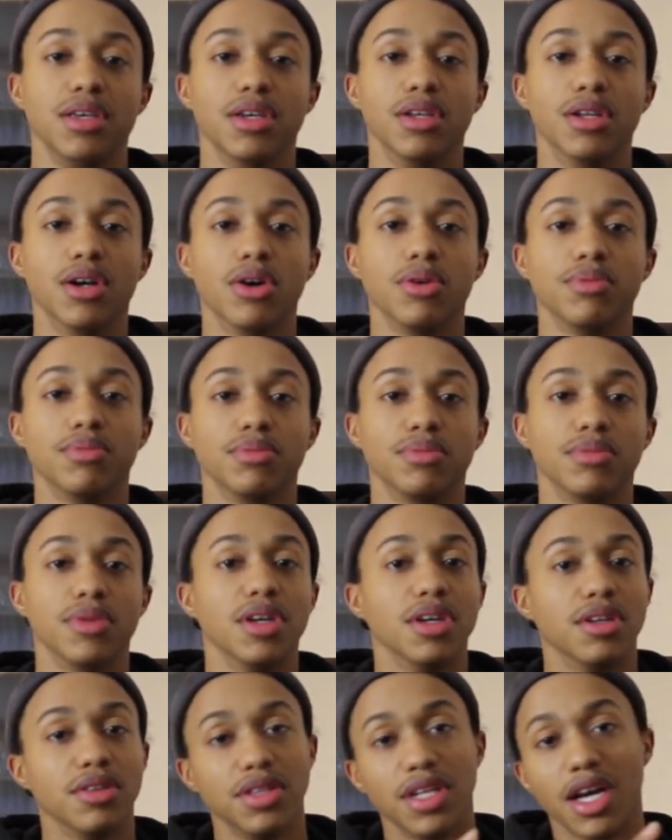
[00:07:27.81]
you know?
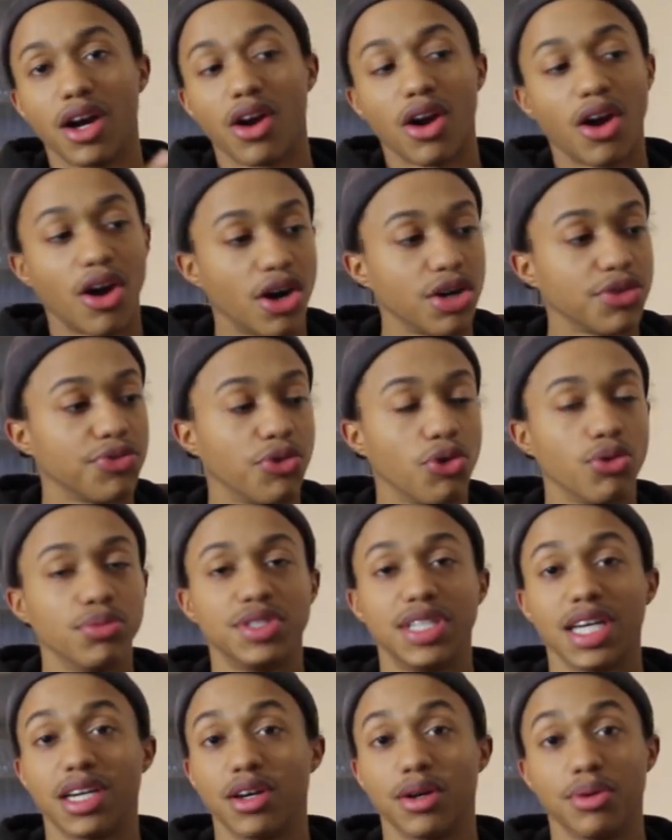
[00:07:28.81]
There are art
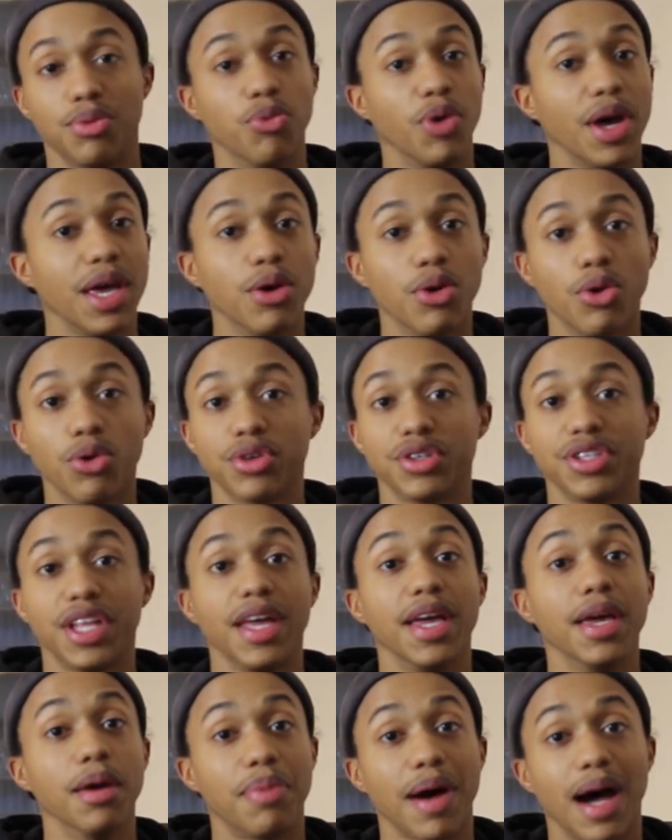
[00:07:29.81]
forms that are way older
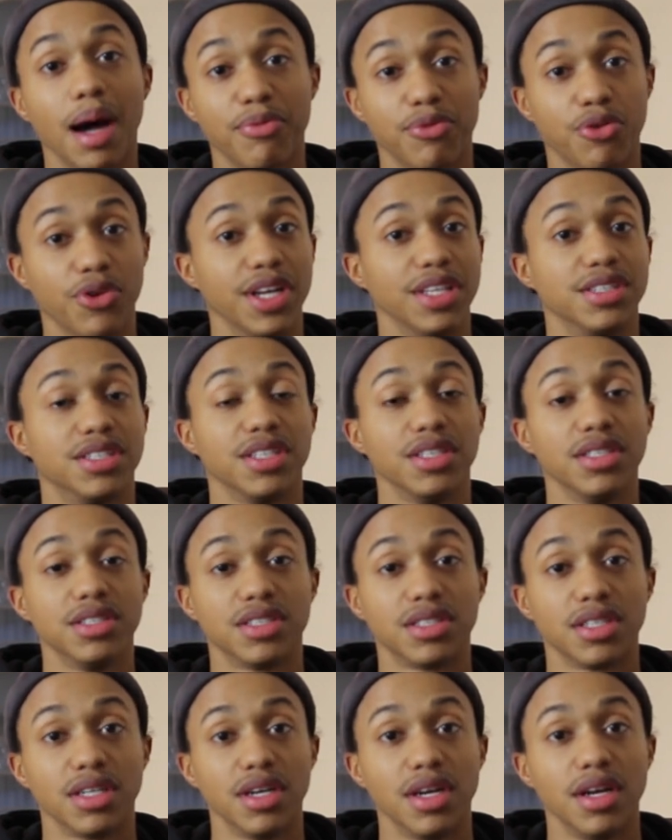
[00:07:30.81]
than hip hop, for
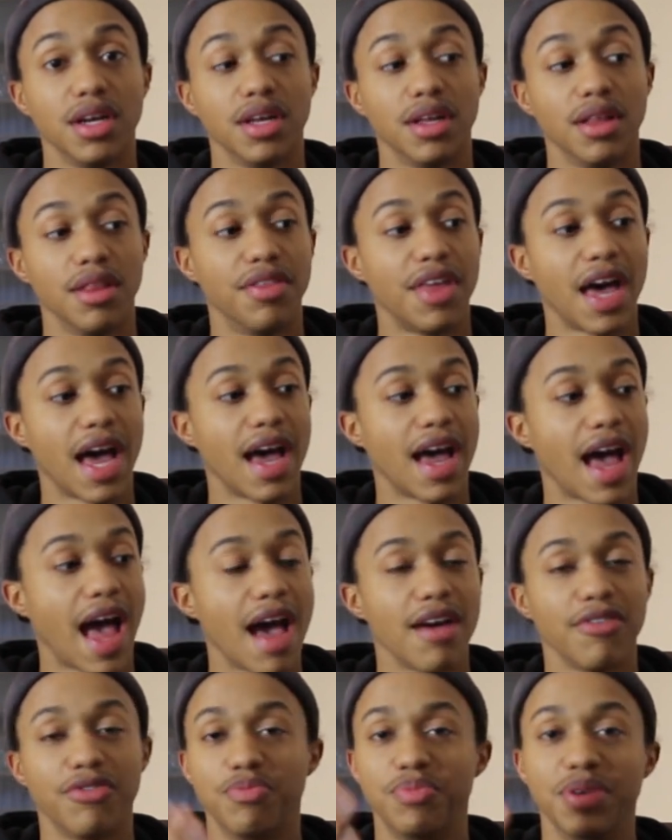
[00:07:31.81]
instance, that
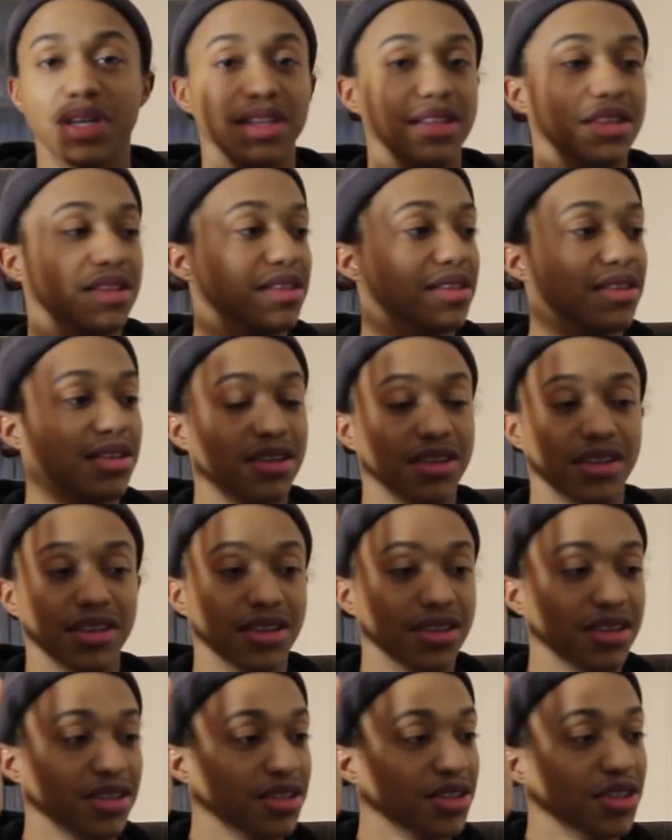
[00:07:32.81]
have been
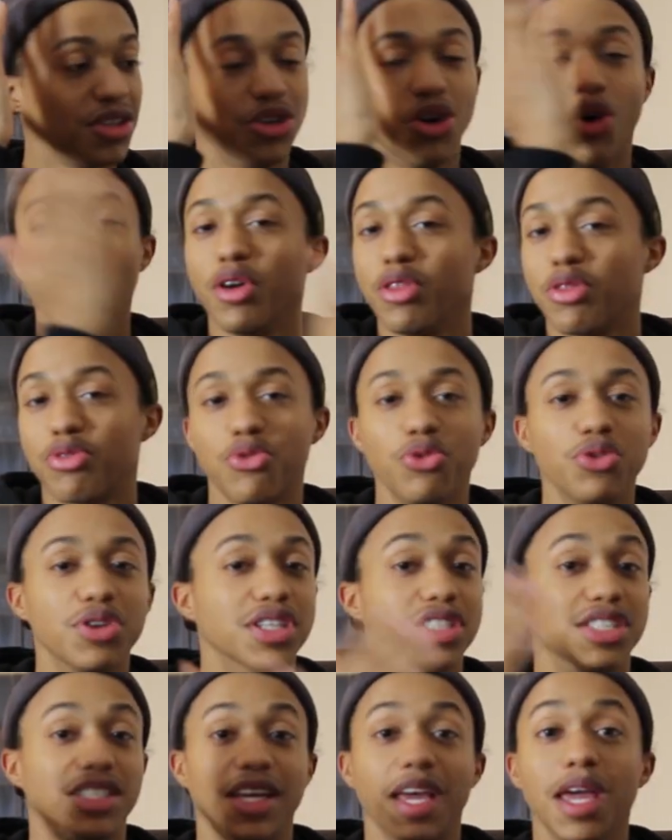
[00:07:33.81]
going through
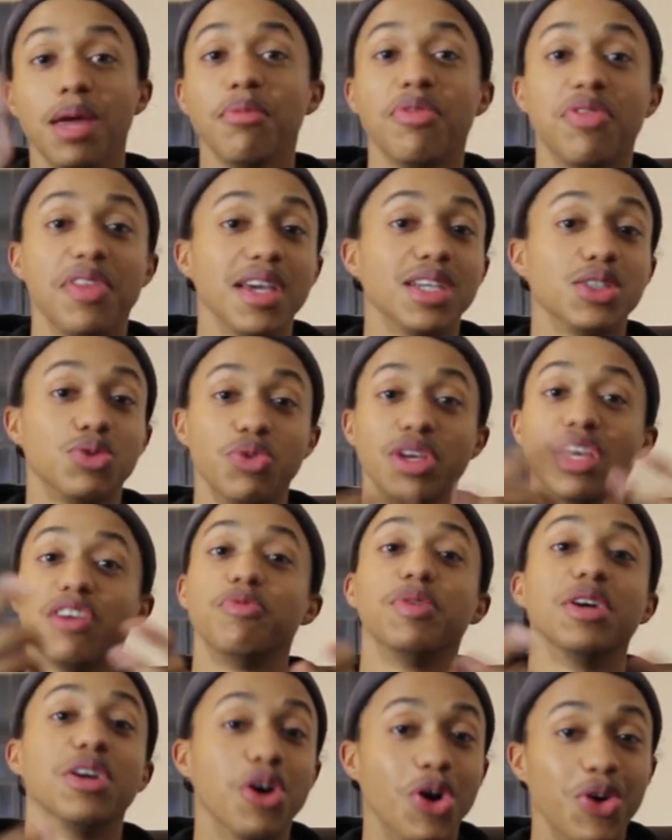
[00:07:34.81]
the same things we
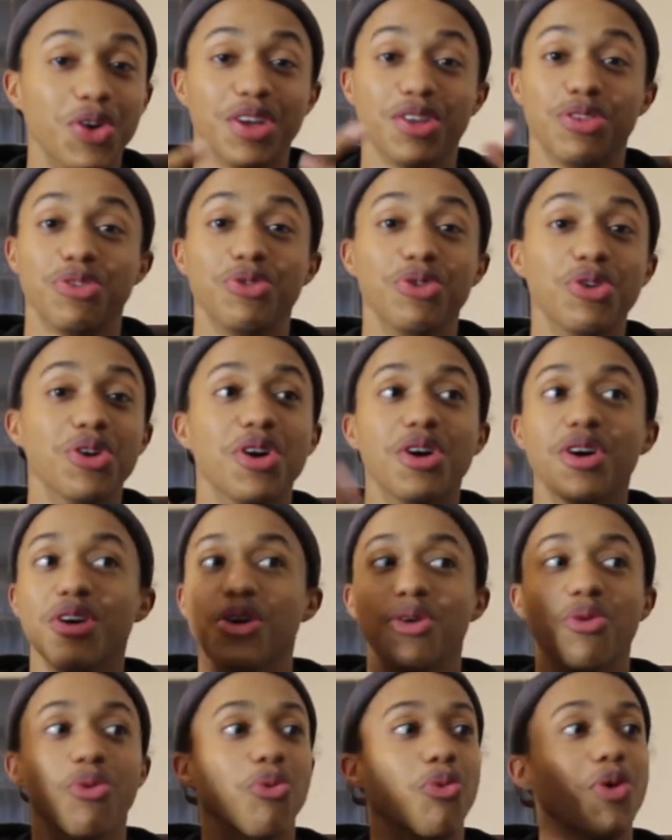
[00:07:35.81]
have been going through
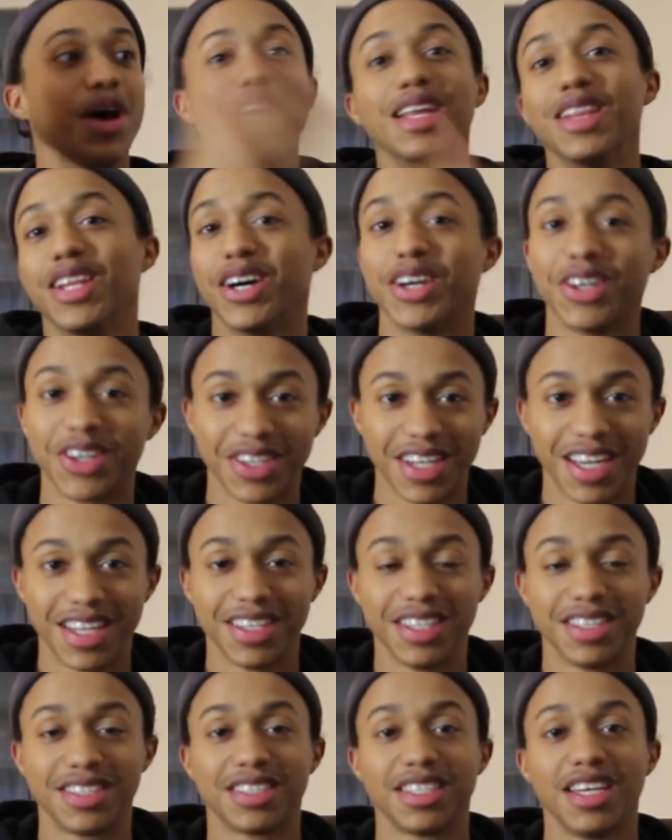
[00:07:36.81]
way longer
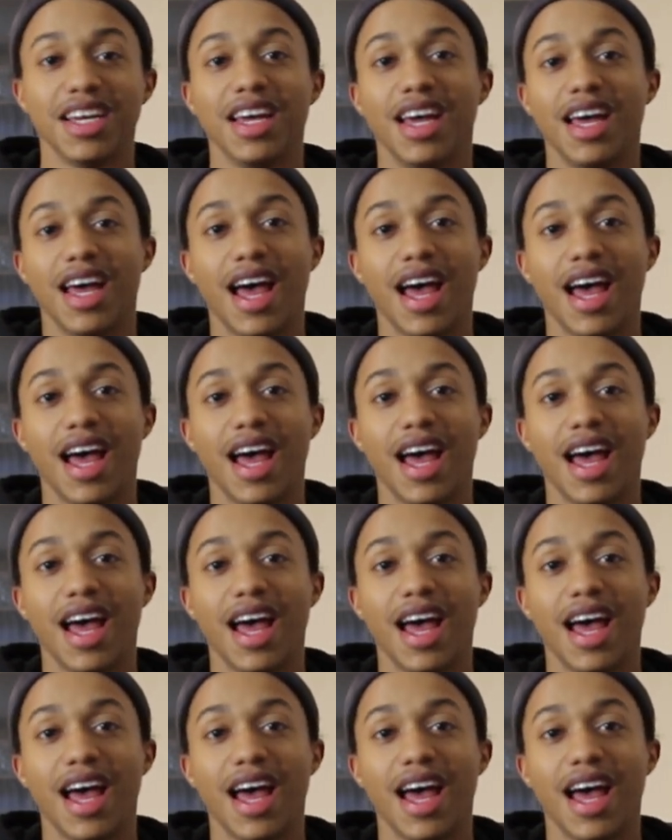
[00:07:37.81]
than us.